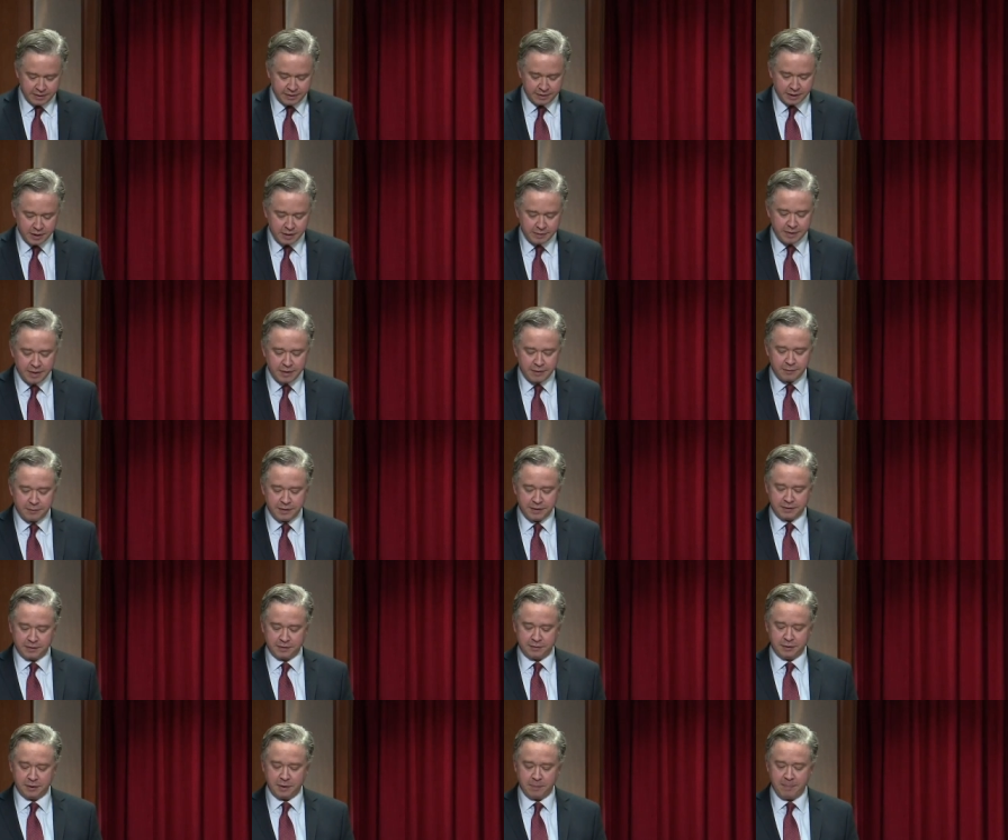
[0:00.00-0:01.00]
The career in
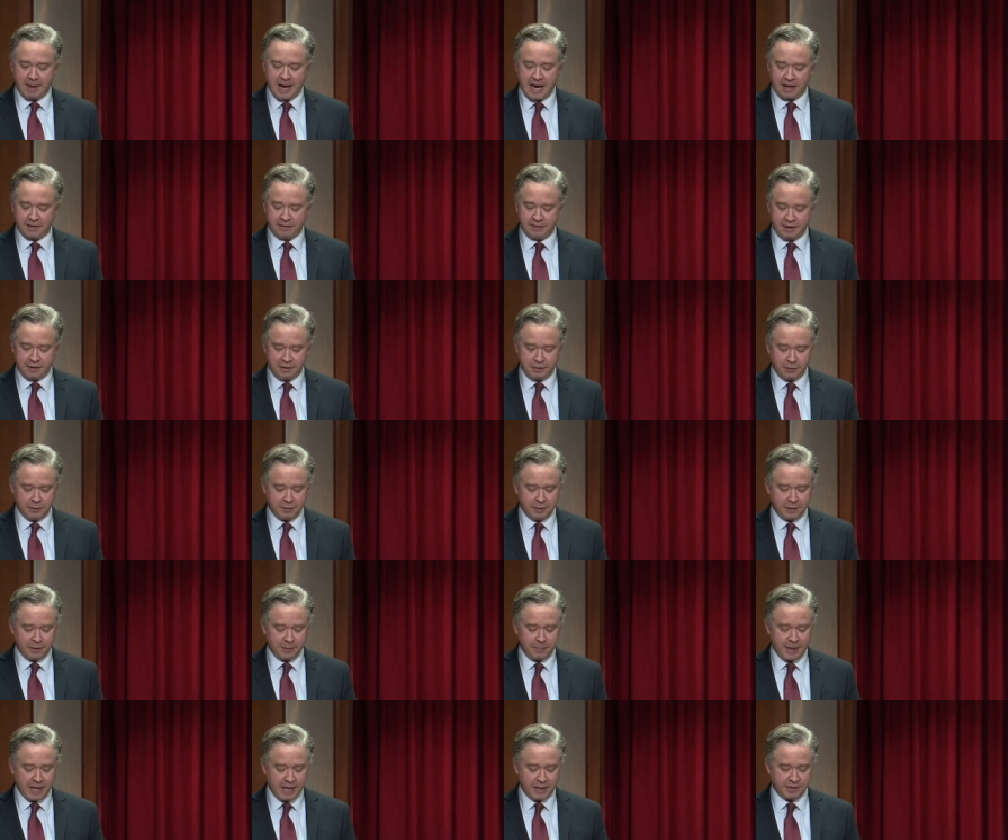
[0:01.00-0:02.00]
physics took a backseat to his
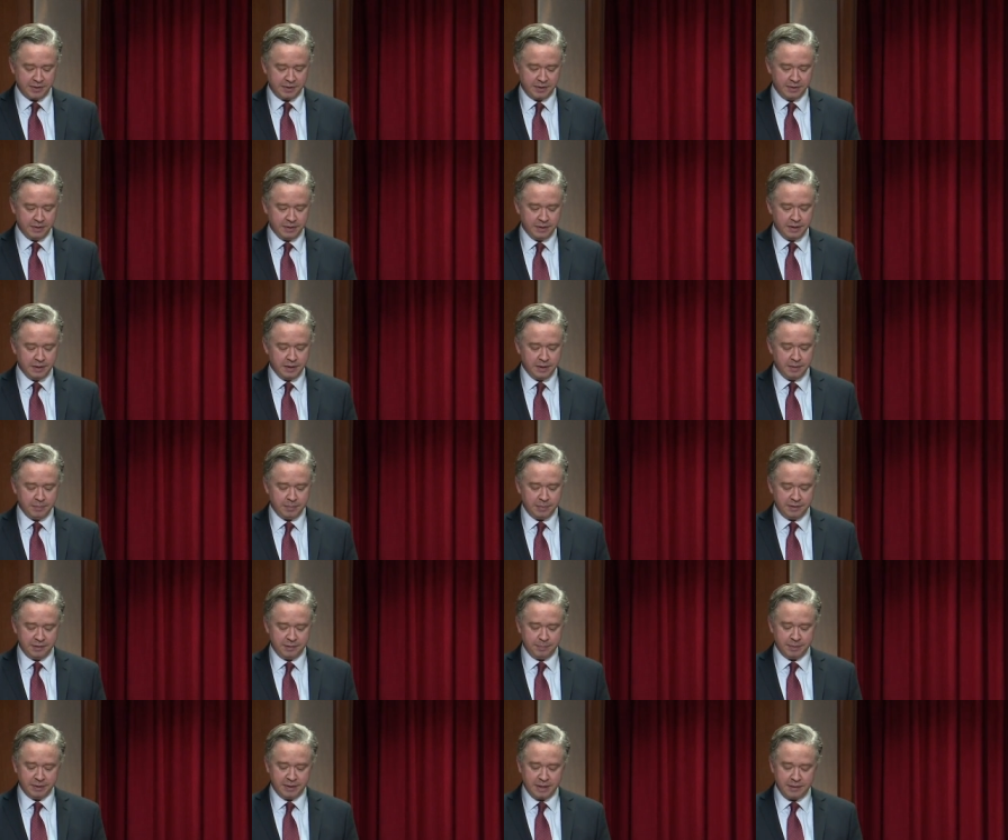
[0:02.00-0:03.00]
other passion, but
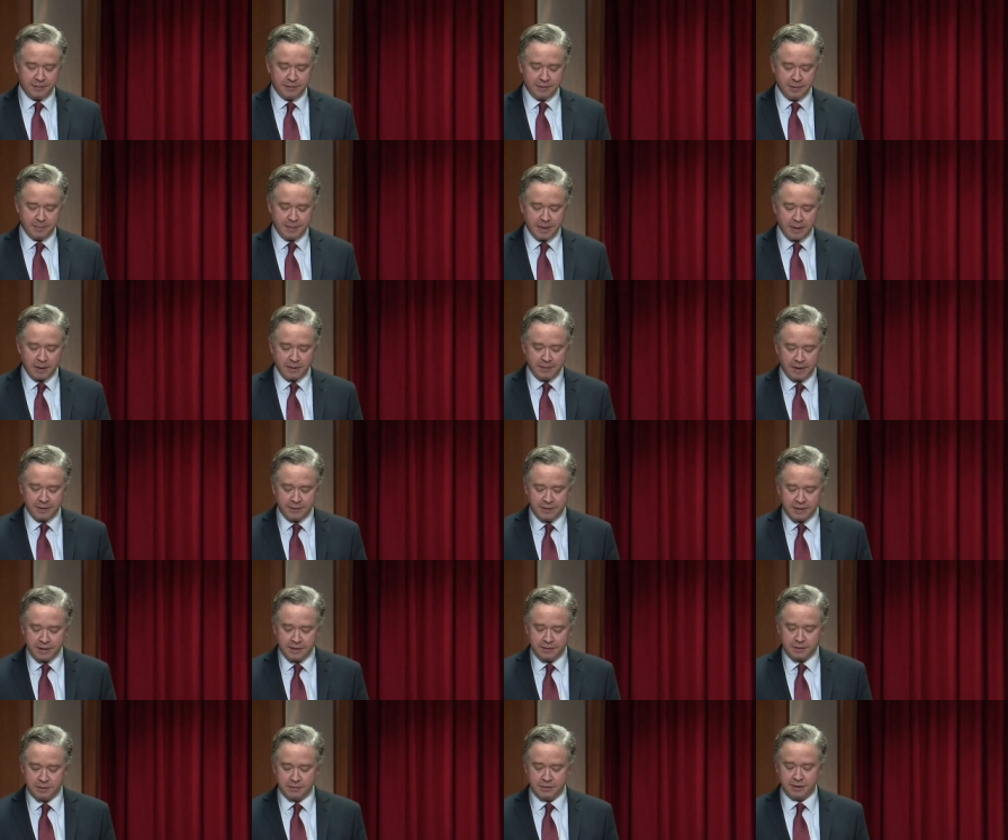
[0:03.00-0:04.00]
his belief in the power of
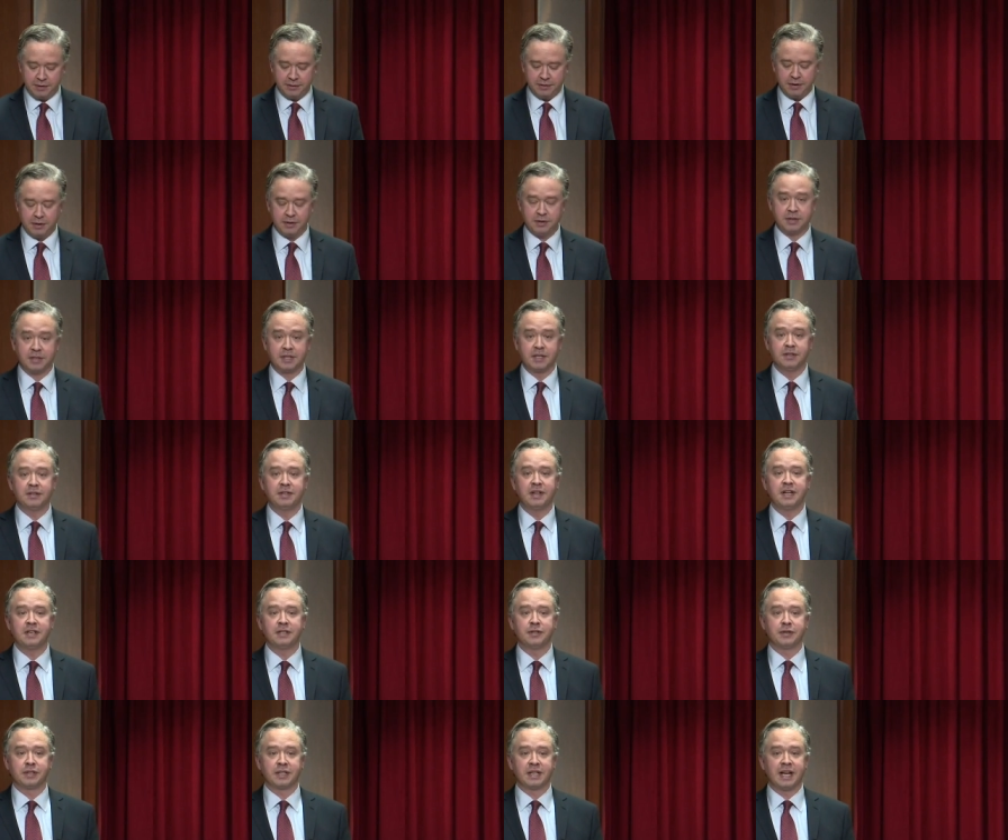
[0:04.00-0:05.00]
evidence and research
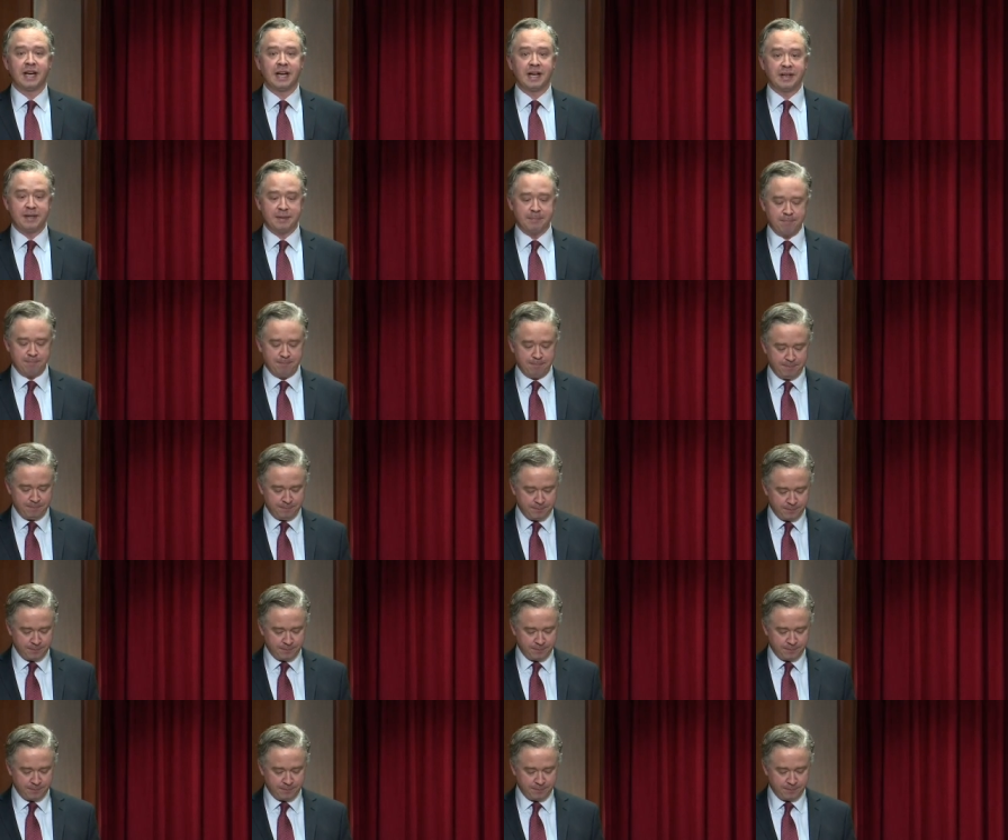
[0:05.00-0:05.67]
continued to guide him.